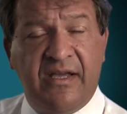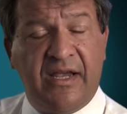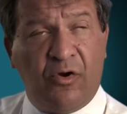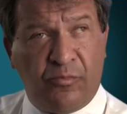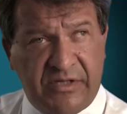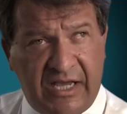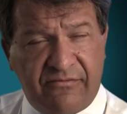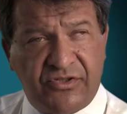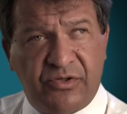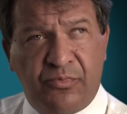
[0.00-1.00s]
and I hope to
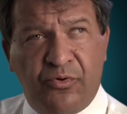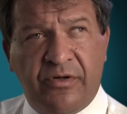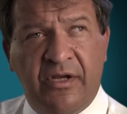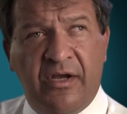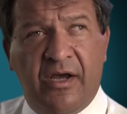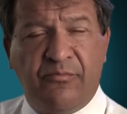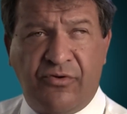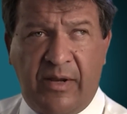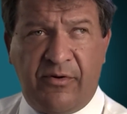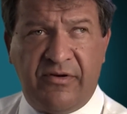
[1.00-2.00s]
have your support on
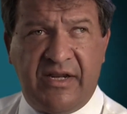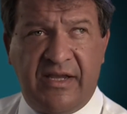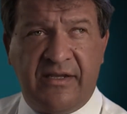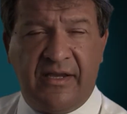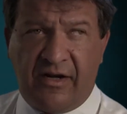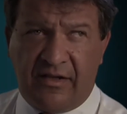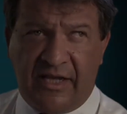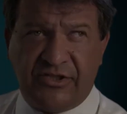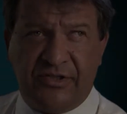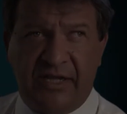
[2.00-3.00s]
primary day and on
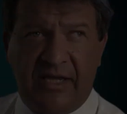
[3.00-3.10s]
election